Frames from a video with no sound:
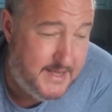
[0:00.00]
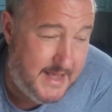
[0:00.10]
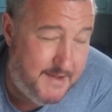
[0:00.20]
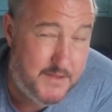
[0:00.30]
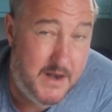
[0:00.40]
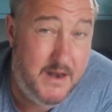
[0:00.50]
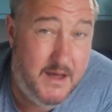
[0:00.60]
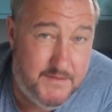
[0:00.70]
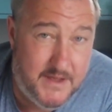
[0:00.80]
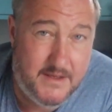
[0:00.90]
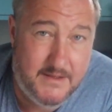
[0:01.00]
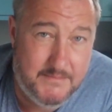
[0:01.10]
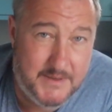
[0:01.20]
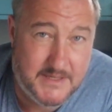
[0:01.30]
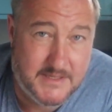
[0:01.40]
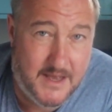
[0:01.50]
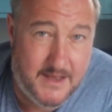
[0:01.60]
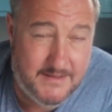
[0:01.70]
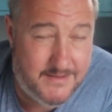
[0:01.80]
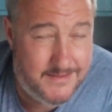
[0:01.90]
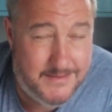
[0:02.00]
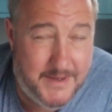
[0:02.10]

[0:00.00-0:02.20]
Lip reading: They have to love it, because the